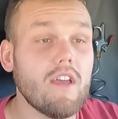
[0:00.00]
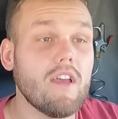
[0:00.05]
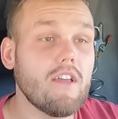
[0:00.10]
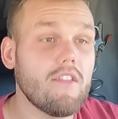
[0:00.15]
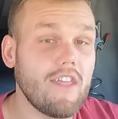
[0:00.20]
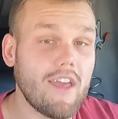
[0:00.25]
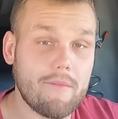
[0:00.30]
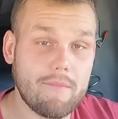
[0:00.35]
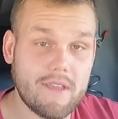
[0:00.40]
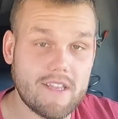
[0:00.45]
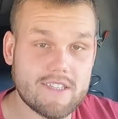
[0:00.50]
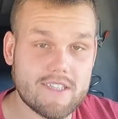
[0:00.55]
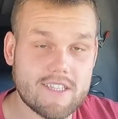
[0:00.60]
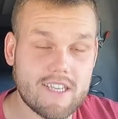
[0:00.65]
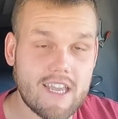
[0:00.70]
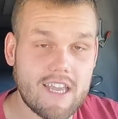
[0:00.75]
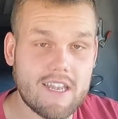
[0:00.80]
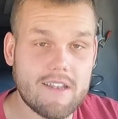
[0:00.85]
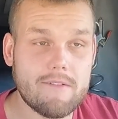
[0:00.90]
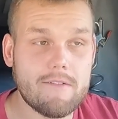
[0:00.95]
That being
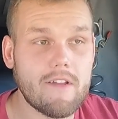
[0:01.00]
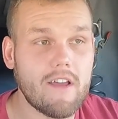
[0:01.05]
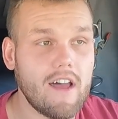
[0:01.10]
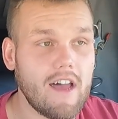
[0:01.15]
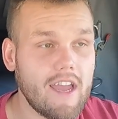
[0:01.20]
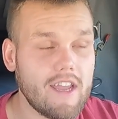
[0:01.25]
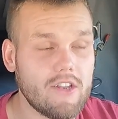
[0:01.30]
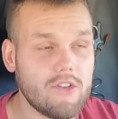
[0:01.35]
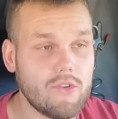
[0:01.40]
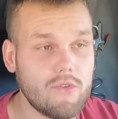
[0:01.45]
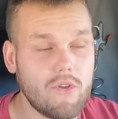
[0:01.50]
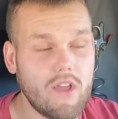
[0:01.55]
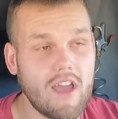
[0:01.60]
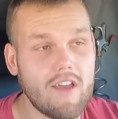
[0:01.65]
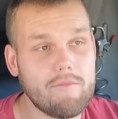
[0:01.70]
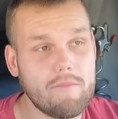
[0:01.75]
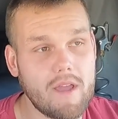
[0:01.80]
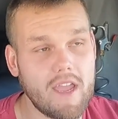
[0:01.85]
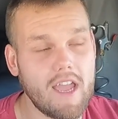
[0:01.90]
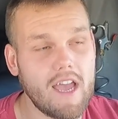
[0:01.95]
said, I do have
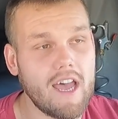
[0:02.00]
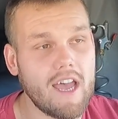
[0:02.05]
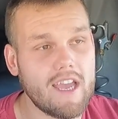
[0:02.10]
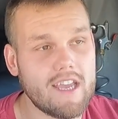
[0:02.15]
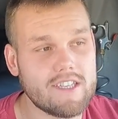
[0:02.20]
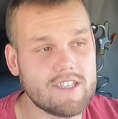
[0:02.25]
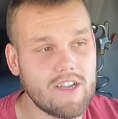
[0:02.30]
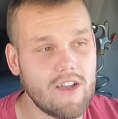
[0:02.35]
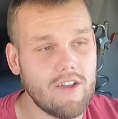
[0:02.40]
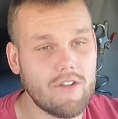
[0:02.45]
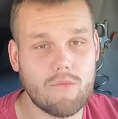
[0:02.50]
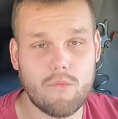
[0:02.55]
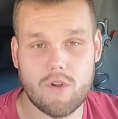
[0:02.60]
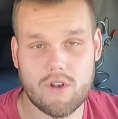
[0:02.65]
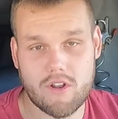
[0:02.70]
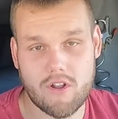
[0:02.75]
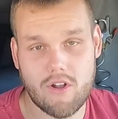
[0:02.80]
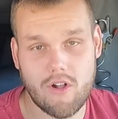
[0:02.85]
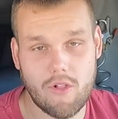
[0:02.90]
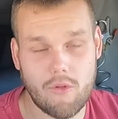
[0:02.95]
my eyes on one
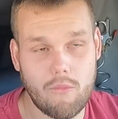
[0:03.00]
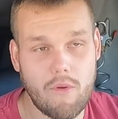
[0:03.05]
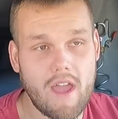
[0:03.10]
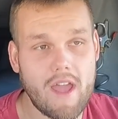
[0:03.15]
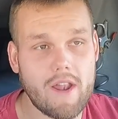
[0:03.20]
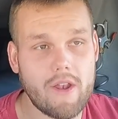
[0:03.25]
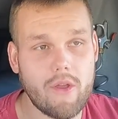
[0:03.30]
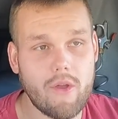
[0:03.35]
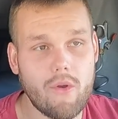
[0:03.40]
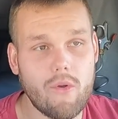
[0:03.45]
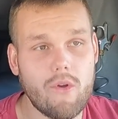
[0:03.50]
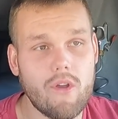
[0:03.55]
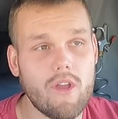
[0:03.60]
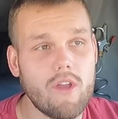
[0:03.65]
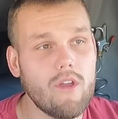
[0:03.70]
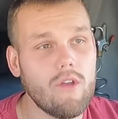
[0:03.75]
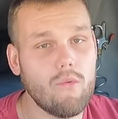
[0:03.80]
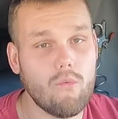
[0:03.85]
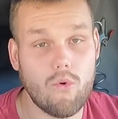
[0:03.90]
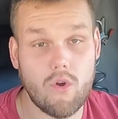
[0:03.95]
in Colorado,
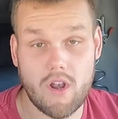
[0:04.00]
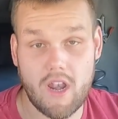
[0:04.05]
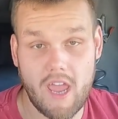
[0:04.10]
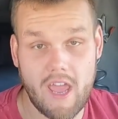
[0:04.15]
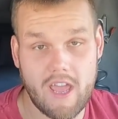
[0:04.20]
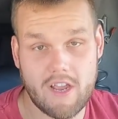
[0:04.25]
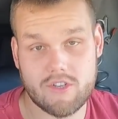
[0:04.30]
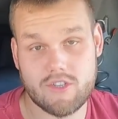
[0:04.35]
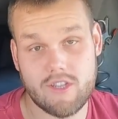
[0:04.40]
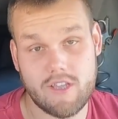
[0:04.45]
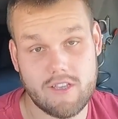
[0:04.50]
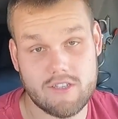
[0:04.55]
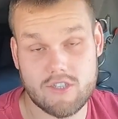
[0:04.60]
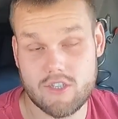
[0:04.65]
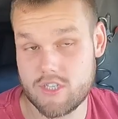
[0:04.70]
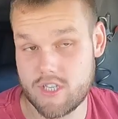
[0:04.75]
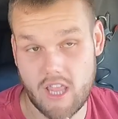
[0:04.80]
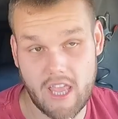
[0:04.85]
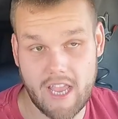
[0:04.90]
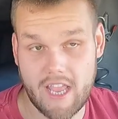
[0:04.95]
one actually
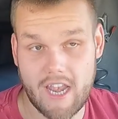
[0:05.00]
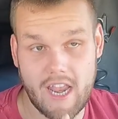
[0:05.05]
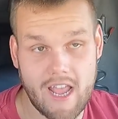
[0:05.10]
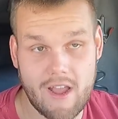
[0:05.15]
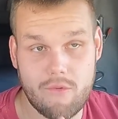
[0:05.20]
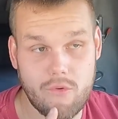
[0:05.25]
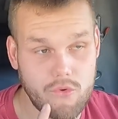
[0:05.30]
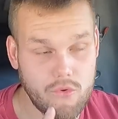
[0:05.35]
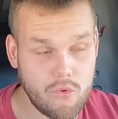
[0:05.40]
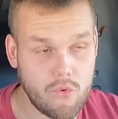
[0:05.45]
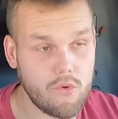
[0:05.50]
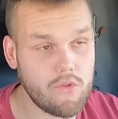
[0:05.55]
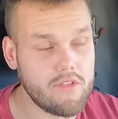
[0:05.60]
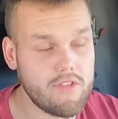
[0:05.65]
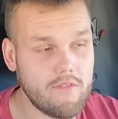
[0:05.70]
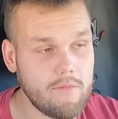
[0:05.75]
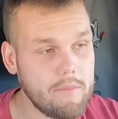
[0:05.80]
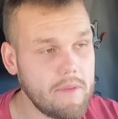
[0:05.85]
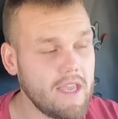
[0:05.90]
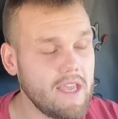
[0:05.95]
just like an hour north
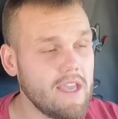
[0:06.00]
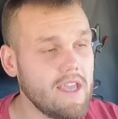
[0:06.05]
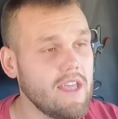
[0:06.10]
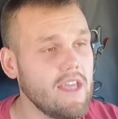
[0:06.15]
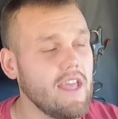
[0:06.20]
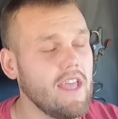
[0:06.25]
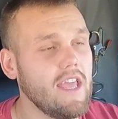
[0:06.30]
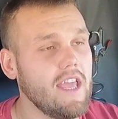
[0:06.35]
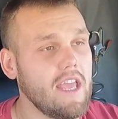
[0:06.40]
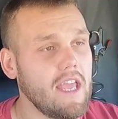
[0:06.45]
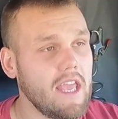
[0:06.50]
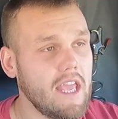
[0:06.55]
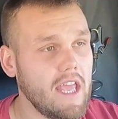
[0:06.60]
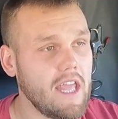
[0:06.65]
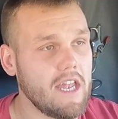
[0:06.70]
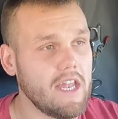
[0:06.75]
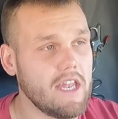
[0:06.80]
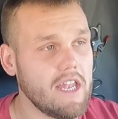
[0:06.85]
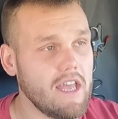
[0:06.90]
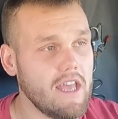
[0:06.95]
of me,
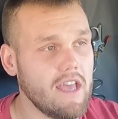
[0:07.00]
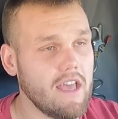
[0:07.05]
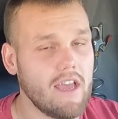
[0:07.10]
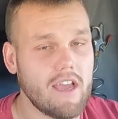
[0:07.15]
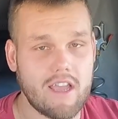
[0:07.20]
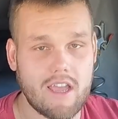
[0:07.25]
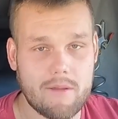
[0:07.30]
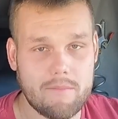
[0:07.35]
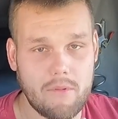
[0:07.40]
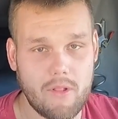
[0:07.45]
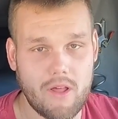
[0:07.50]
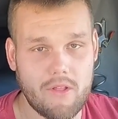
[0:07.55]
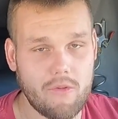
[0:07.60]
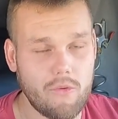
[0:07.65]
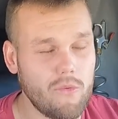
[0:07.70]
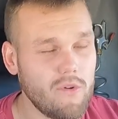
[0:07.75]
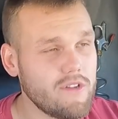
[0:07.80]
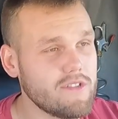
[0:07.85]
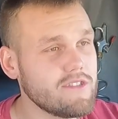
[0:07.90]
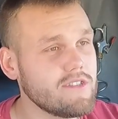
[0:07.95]
and a couple other
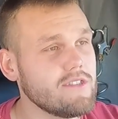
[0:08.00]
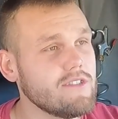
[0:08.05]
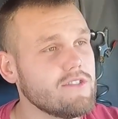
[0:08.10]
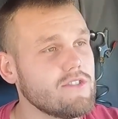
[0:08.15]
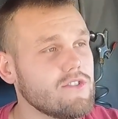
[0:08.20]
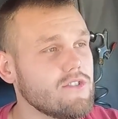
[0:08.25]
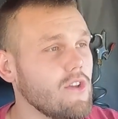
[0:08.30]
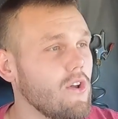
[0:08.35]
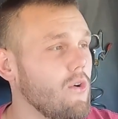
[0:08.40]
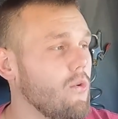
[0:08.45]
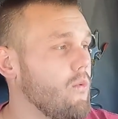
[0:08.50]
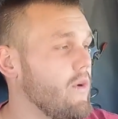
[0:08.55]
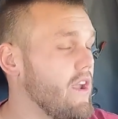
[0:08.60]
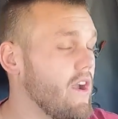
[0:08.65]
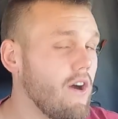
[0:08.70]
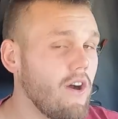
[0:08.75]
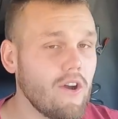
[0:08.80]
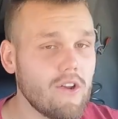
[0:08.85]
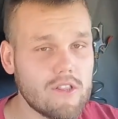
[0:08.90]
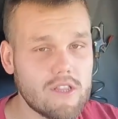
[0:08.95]
ones. So we
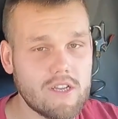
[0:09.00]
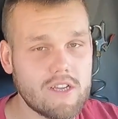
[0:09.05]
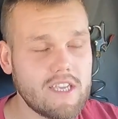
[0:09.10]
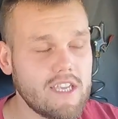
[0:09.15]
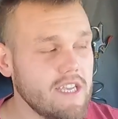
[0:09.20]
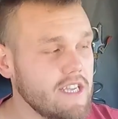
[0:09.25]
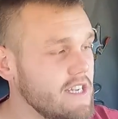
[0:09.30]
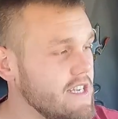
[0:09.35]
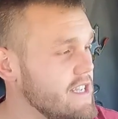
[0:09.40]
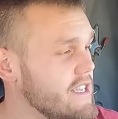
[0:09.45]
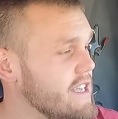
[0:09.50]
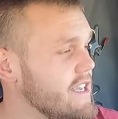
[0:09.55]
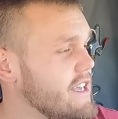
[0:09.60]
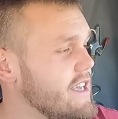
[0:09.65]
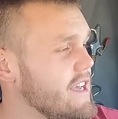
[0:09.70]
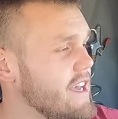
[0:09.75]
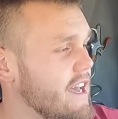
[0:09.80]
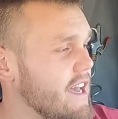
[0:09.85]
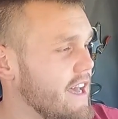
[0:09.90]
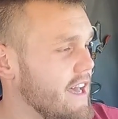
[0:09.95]
are looking,
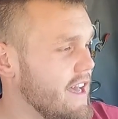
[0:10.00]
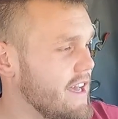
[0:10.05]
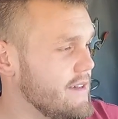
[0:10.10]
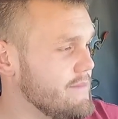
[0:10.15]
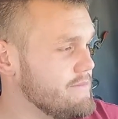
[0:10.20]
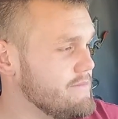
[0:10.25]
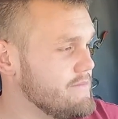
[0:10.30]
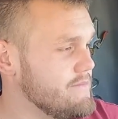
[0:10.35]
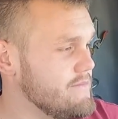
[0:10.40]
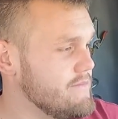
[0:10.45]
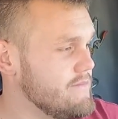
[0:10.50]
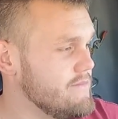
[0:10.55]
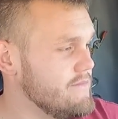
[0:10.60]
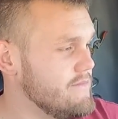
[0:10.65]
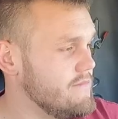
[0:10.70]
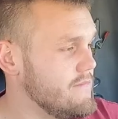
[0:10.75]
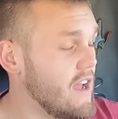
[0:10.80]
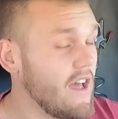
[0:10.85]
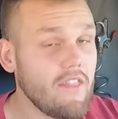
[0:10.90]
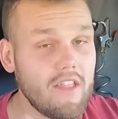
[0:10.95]

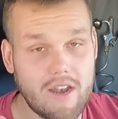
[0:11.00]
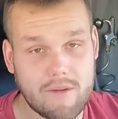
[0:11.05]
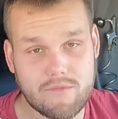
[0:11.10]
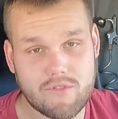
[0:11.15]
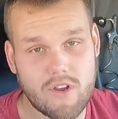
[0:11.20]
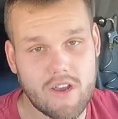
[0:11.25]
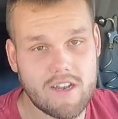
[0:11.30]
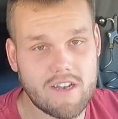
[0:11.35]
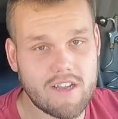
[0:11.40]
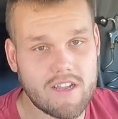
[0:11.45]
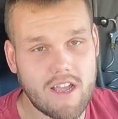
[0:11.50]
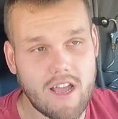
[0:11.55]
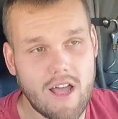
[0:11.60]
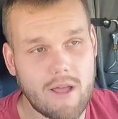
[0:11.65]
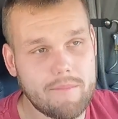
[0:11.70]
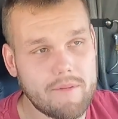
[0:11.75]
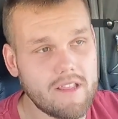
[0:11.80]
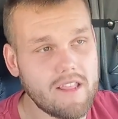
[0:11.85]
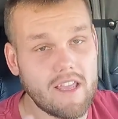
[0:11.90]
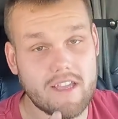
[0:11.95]
not that I'm trying to
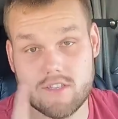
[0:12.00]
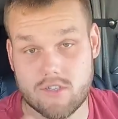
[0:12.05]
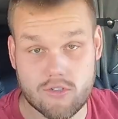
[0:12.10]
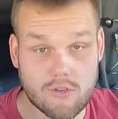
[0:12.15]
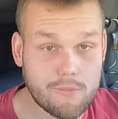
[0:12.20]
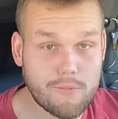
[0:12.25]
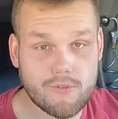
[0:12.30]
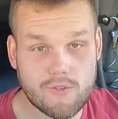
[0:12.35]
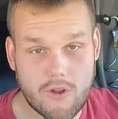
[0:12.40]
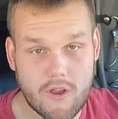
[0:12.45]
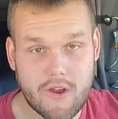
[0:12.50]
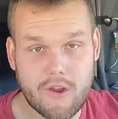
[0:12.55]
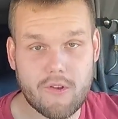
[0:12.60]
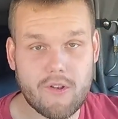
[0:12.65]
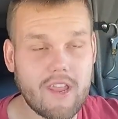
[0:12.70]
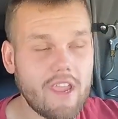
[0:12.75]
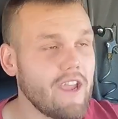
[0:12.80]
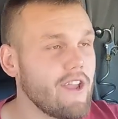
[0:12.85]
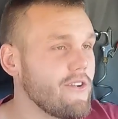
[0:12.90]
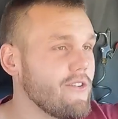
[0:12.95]
copy like Super Trucker
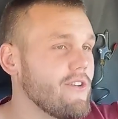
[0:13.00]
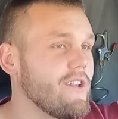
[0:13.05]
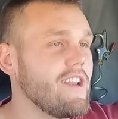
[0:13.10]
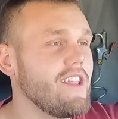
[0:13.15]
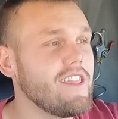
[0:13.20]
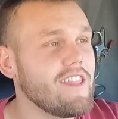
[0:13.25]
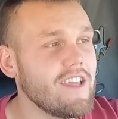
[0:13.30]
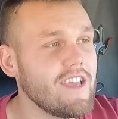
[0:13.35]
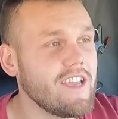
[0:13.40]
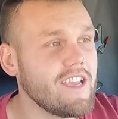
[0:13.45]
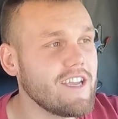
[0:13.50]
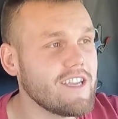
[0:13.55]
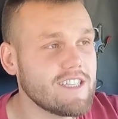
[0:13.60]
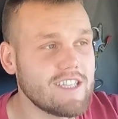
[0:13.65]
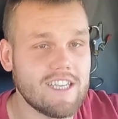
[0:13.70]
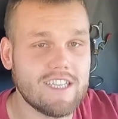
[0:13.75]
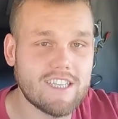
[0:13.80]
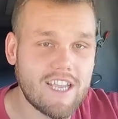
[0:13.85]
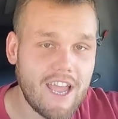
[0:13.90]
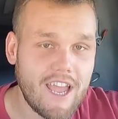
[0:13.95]
Dan or anything, because
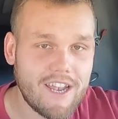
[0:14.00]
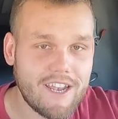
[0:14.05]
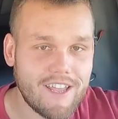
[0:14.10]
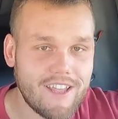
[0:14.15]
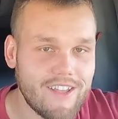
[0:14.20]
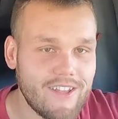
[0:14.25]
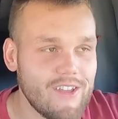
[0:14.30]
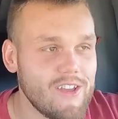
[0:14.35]
he's kind of